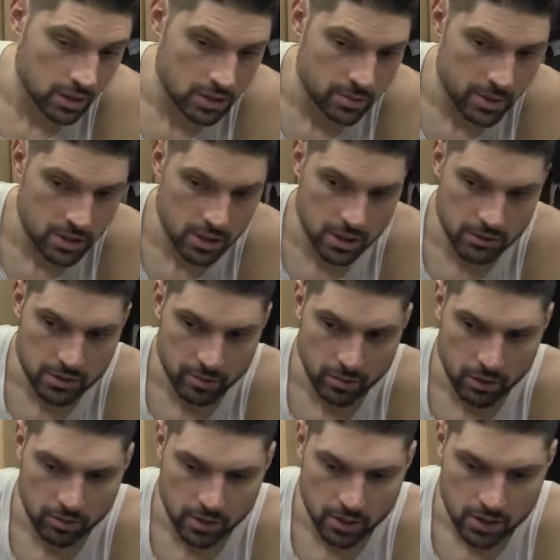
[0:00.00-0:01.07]
Yeah, especially
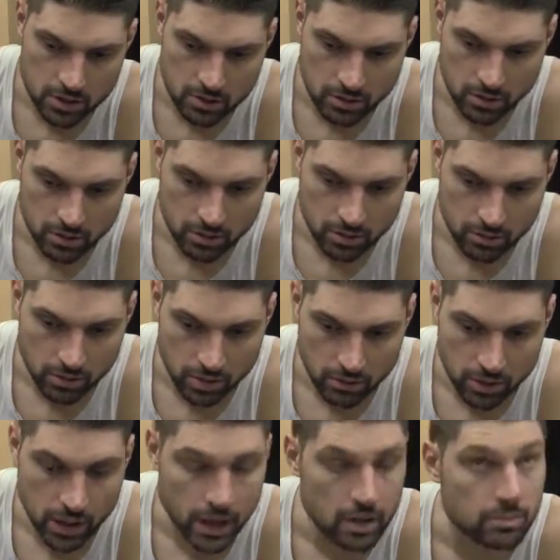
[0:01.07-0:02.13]
disappointing because you know we,
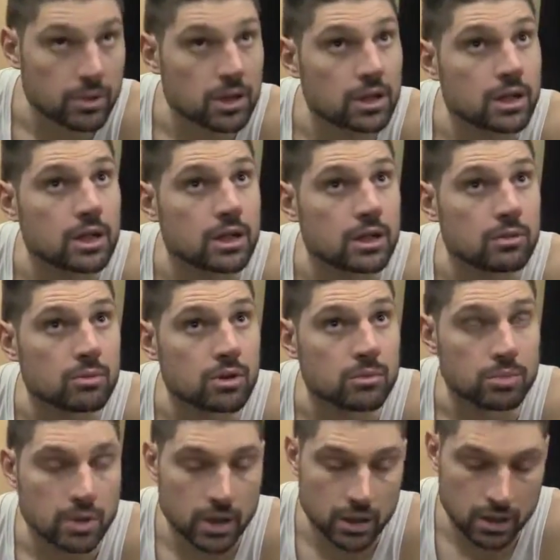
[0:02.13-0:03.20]
we had a big lead and we were
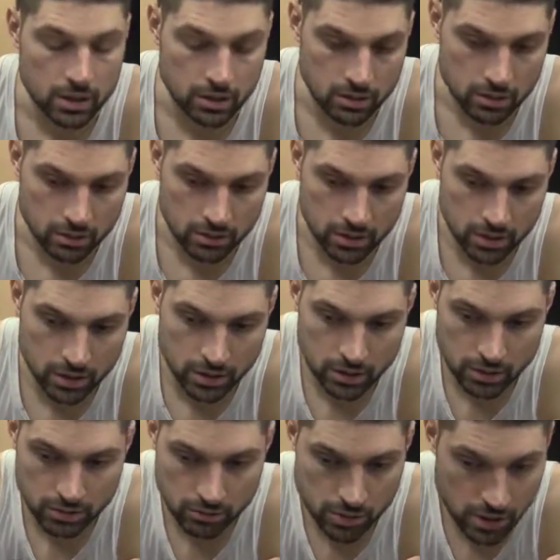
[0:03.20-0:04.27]
playing. You know,
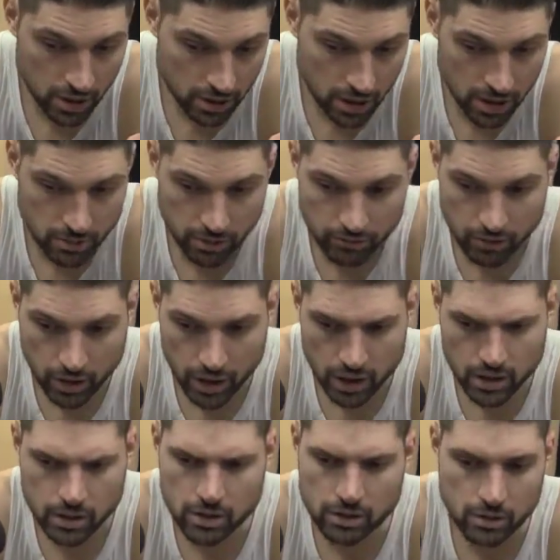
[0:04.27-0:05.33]
uh, we started the game off
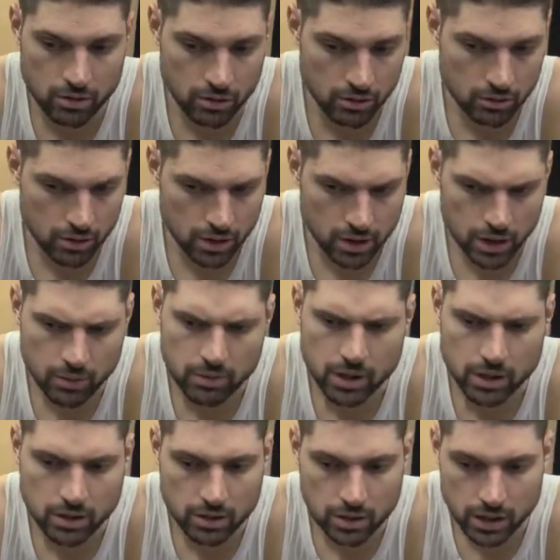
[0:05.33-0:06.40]
great, and in the third quarter game we
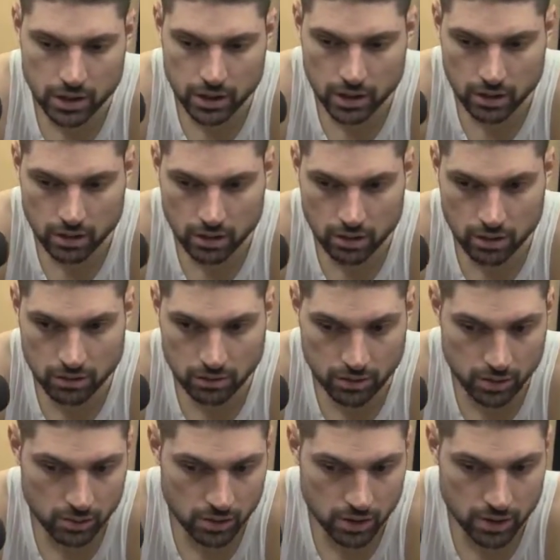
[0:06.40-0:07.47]
had a good lead, and uh,
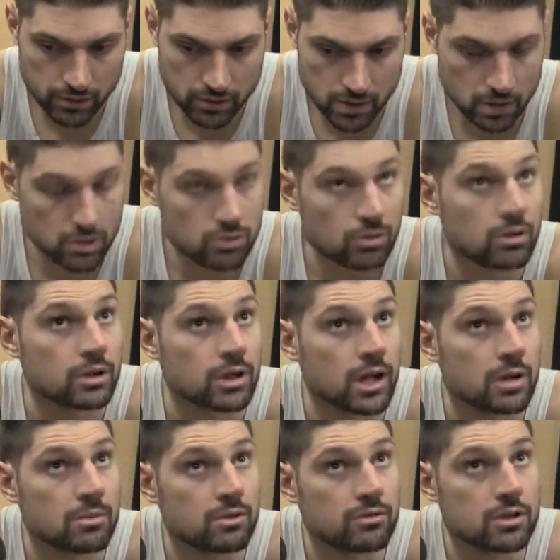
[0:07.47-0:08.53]
we, we could have taken control of the
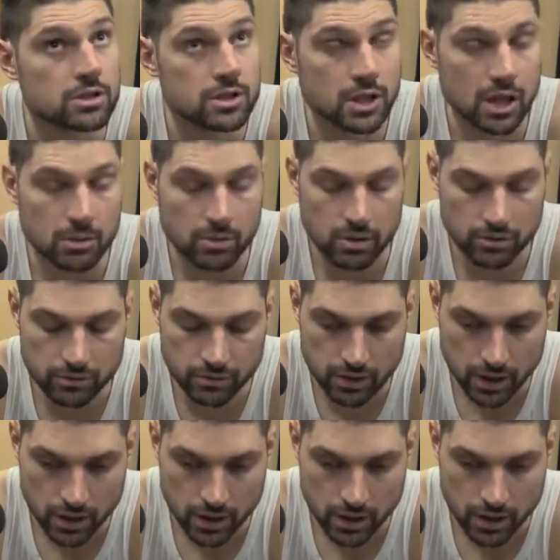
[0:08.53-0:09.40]
game and finished the game off